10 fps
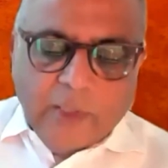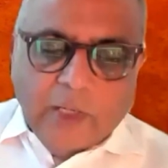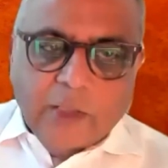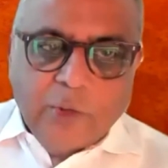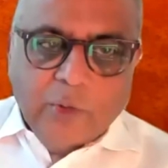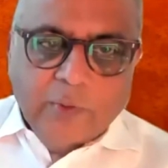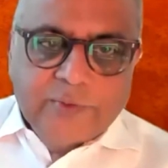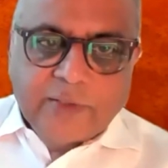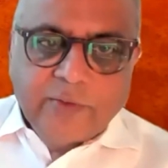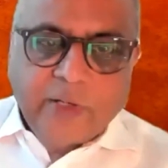and you have
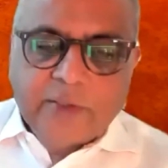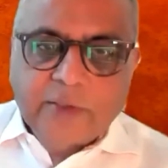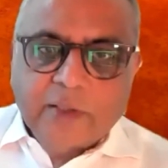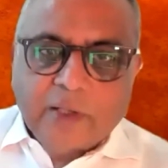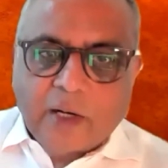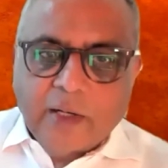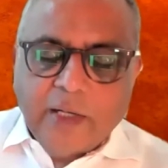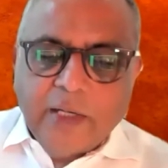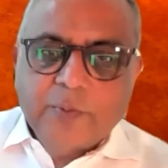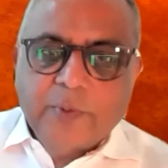generated a
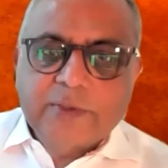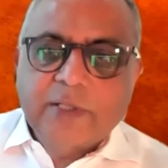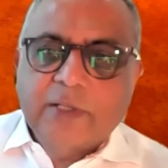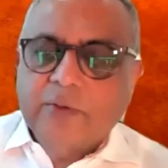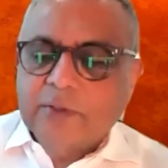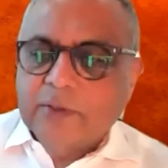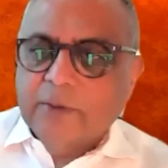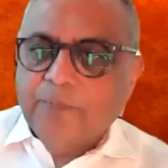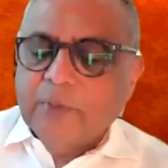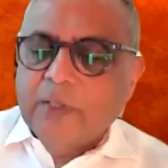8%
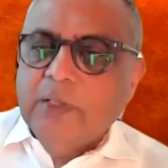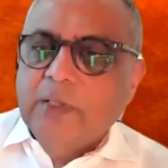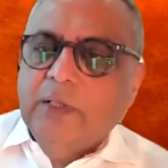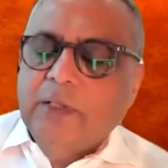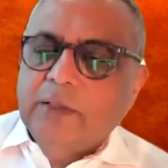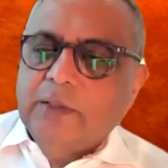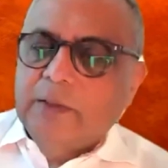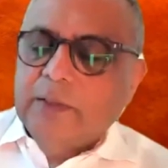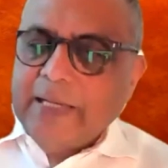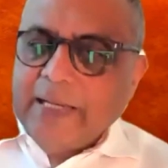return,
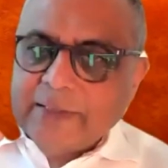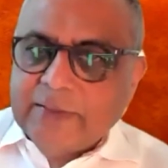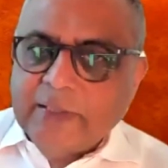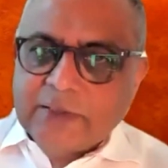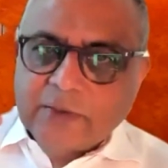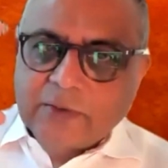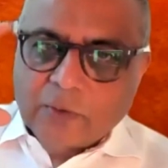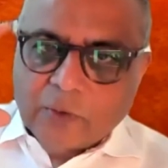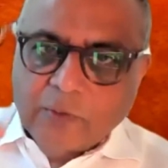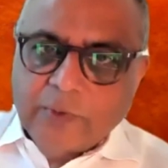the excess
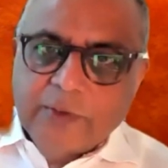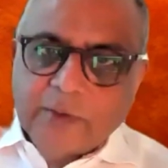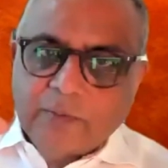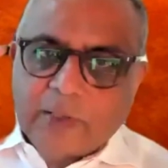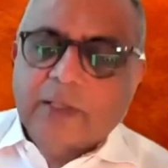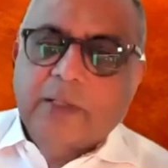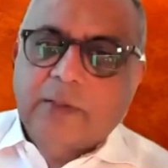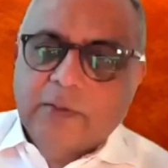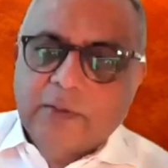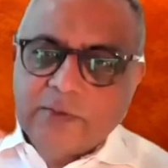over the
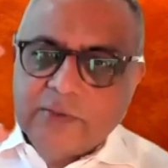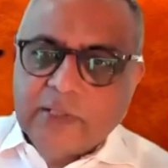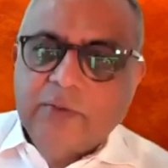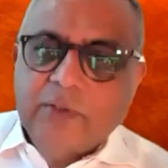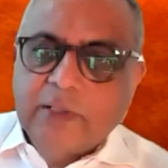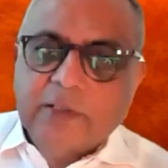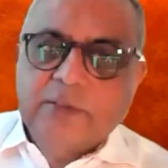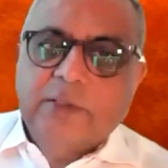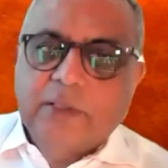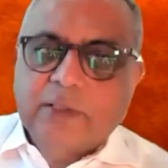market is generally
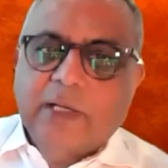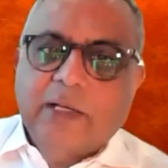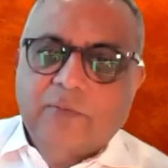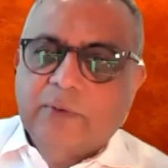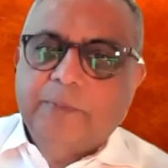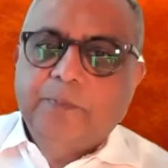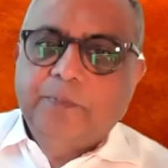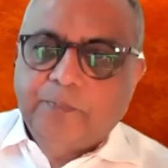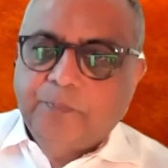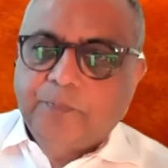considered alpha.
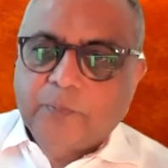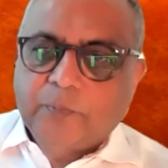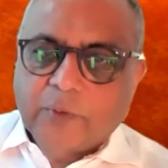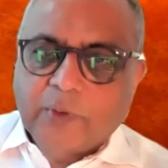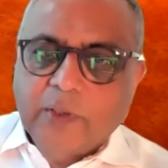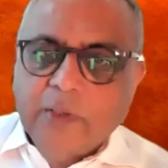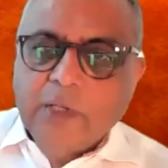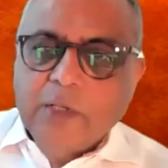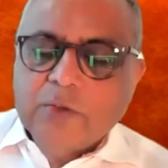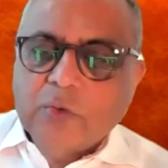Okay,
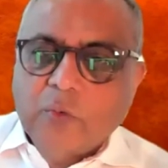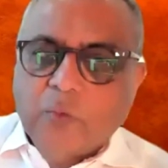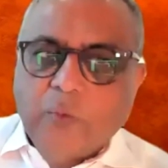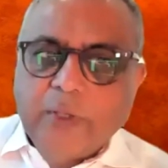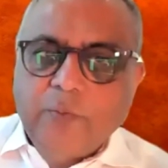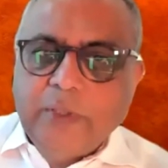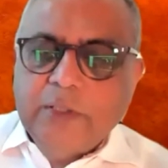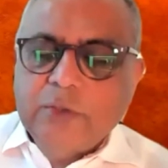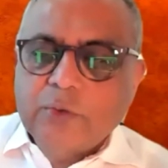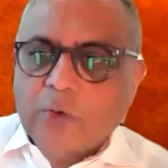so when
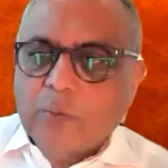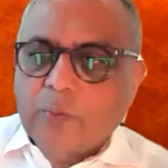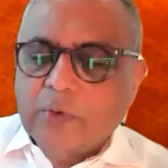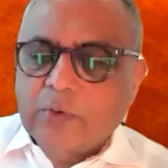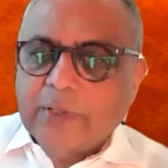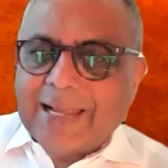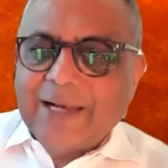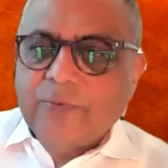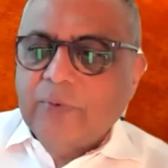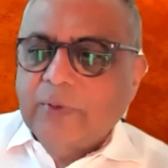we talk about
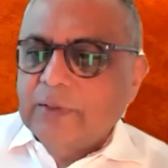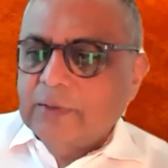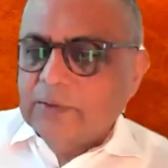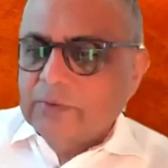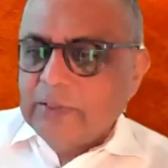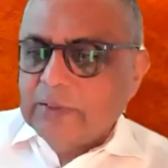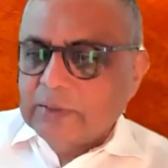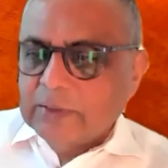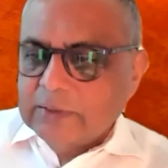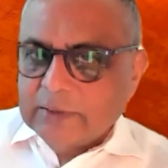alpha
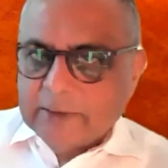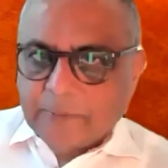330,